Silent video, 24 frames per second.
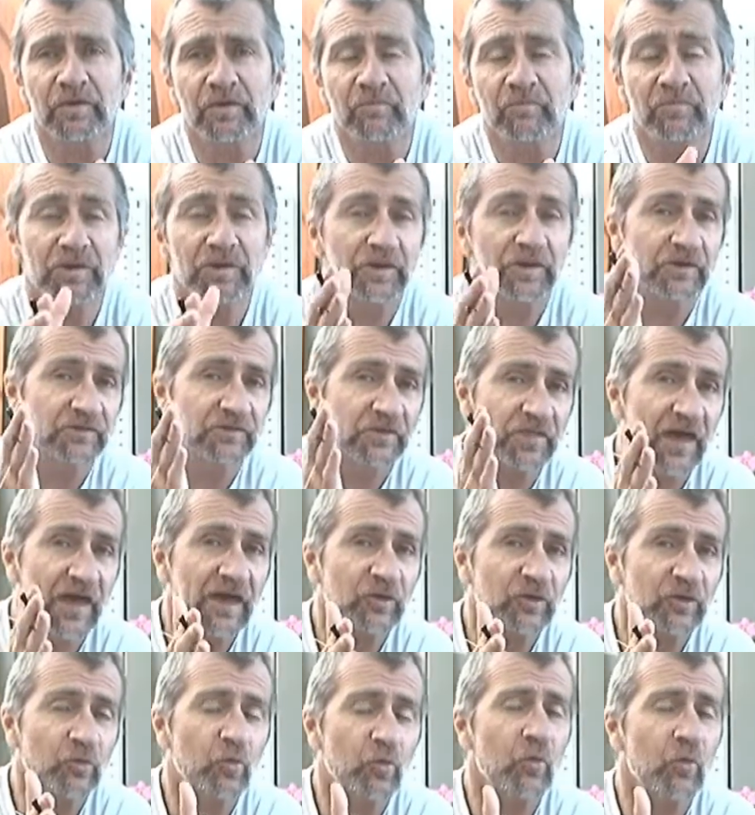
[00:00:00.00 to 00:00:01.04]
Because
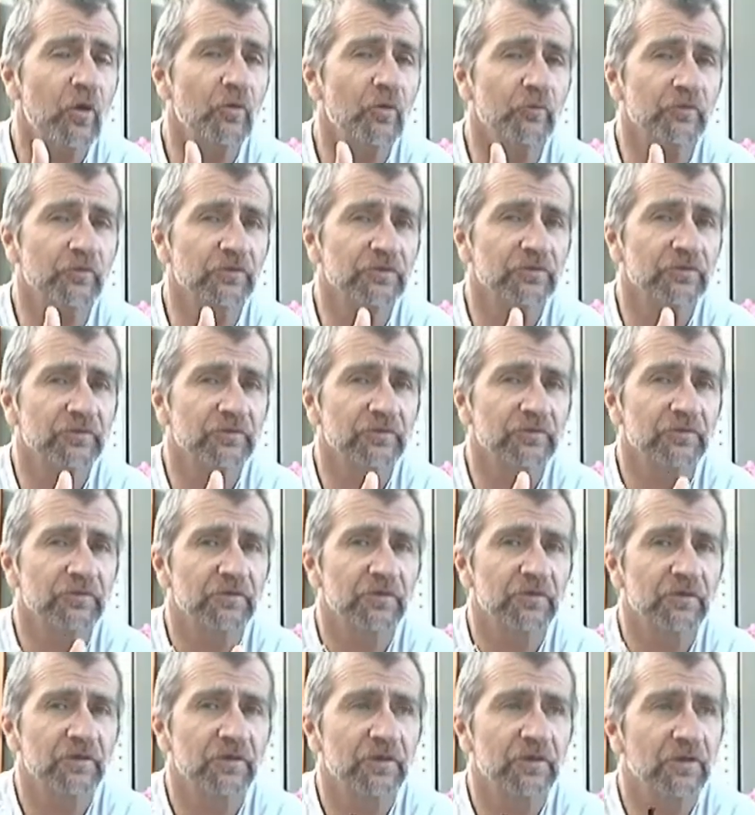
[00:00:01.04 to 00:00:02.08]
that quote,
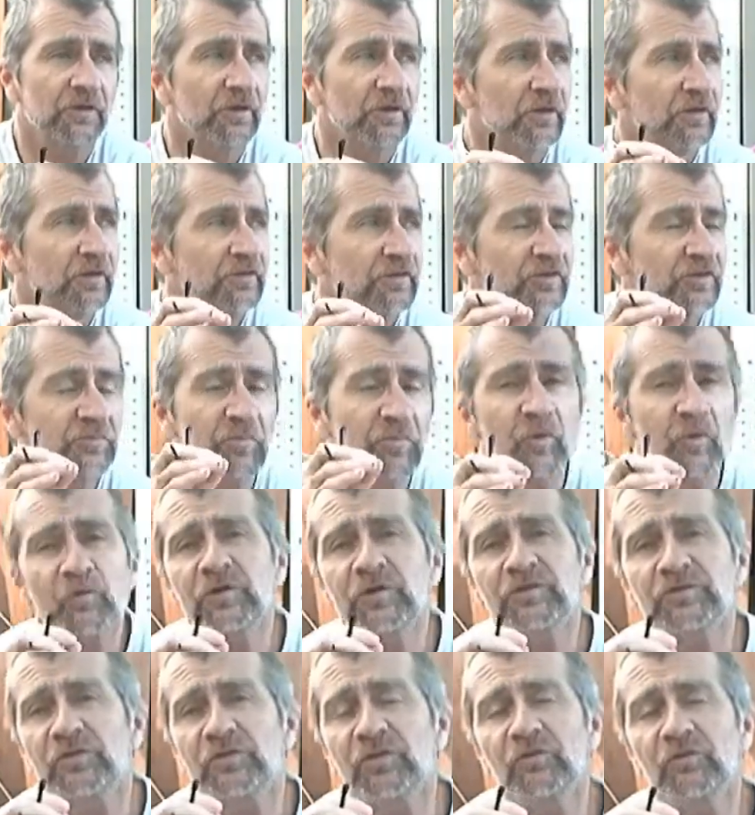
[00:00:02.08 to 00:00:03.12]

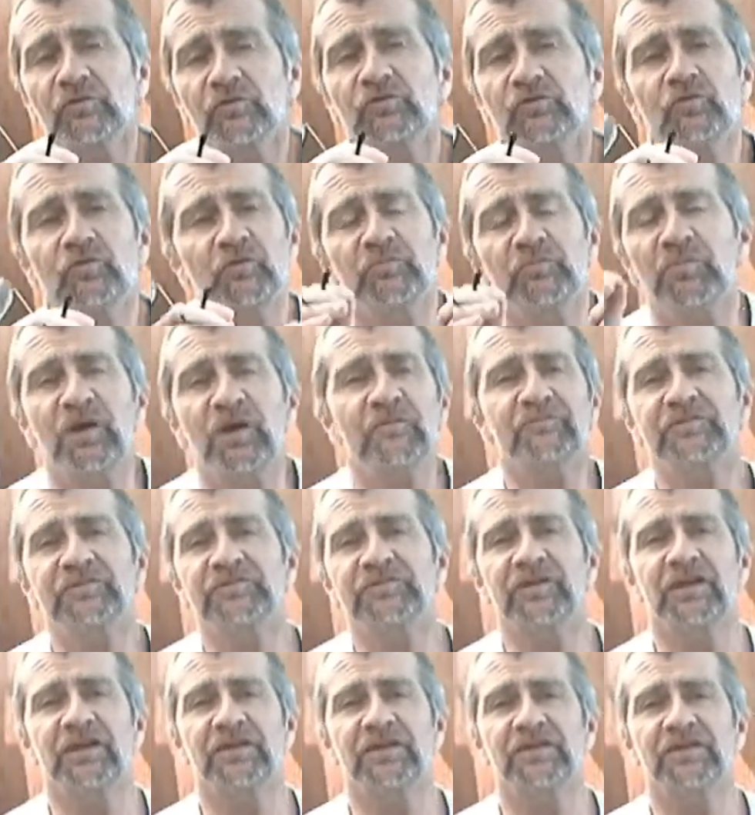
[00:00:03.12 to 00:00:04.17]
spoken to those who had
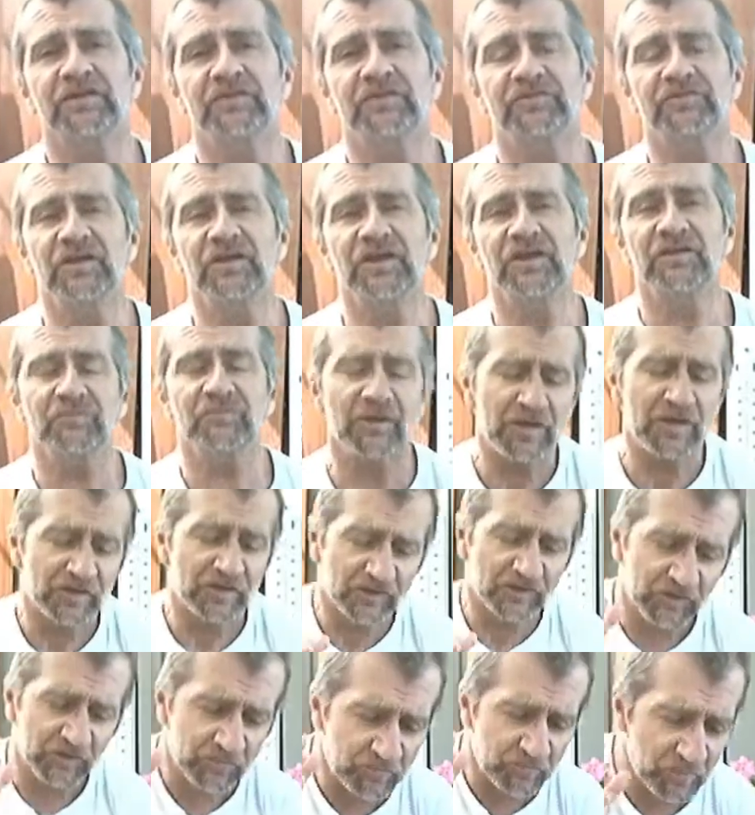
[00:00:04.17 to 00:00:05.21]
prophesied in his name,
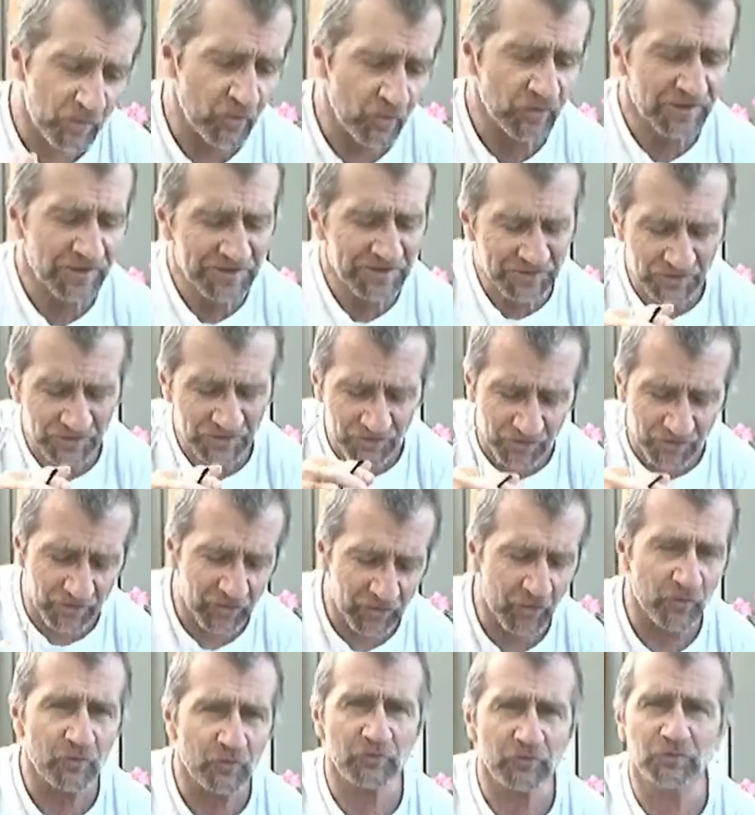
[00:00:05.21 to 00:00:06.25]
spoken to
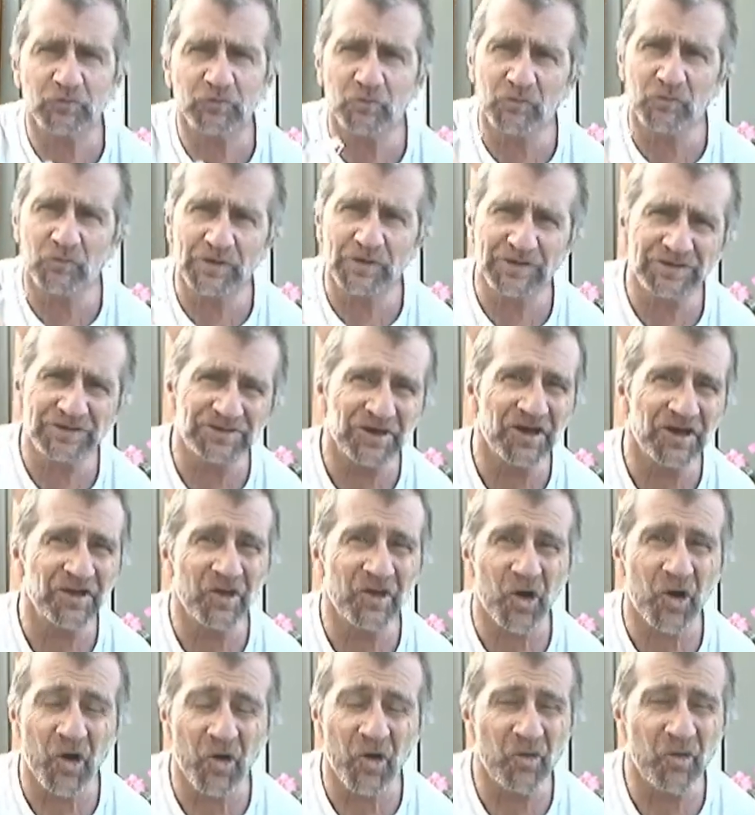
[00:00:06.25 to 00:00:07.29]
those who had done
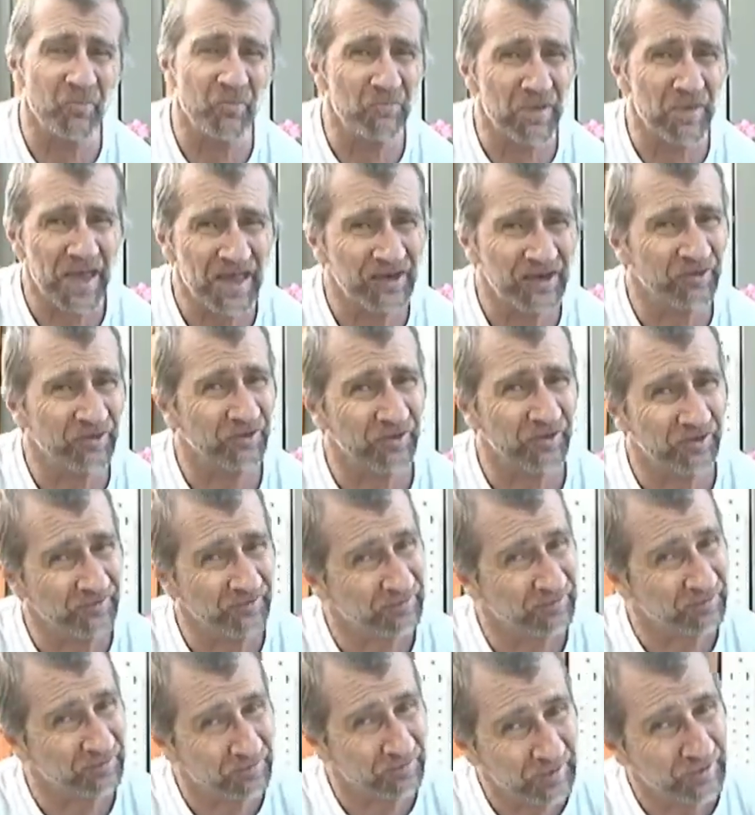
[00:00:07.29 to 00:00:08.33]
all manner of
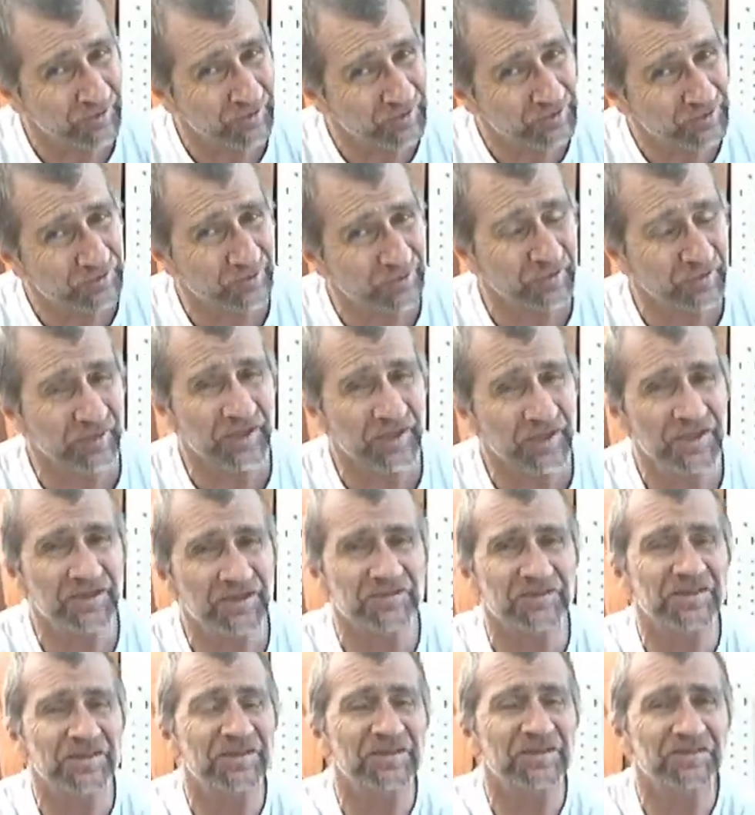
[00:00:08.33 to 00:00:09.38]
spiritual things
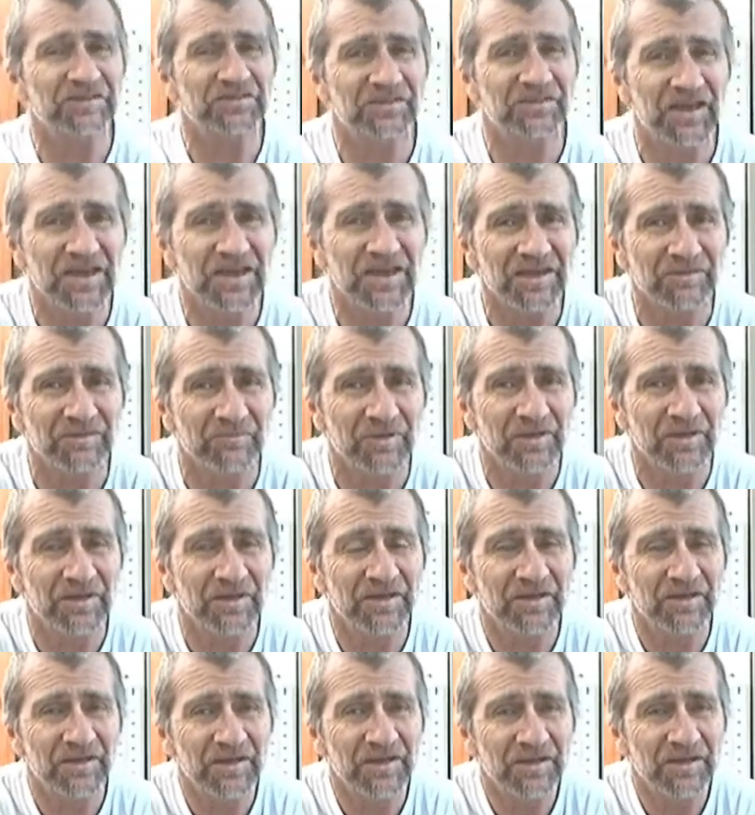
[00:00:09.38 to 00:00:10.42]
in his name,
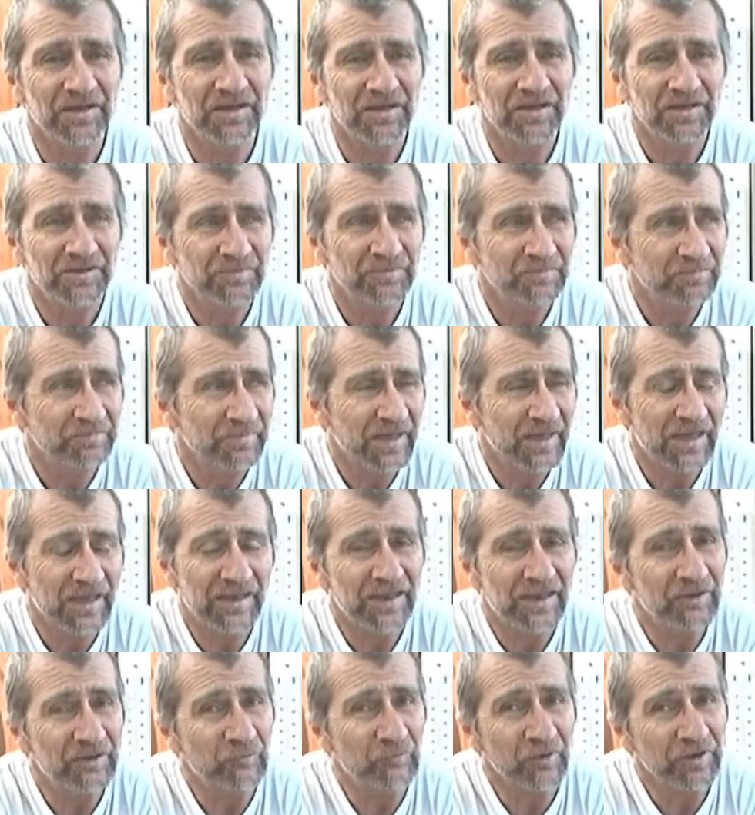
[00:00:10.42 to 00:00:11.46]
and
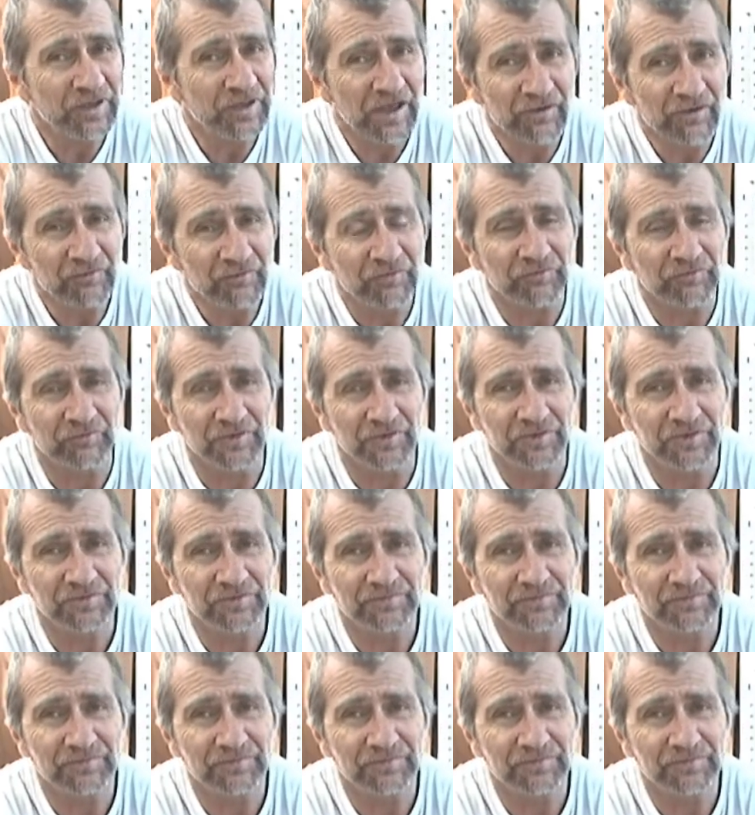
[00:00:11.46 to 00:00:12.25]
they weren't counterfeit,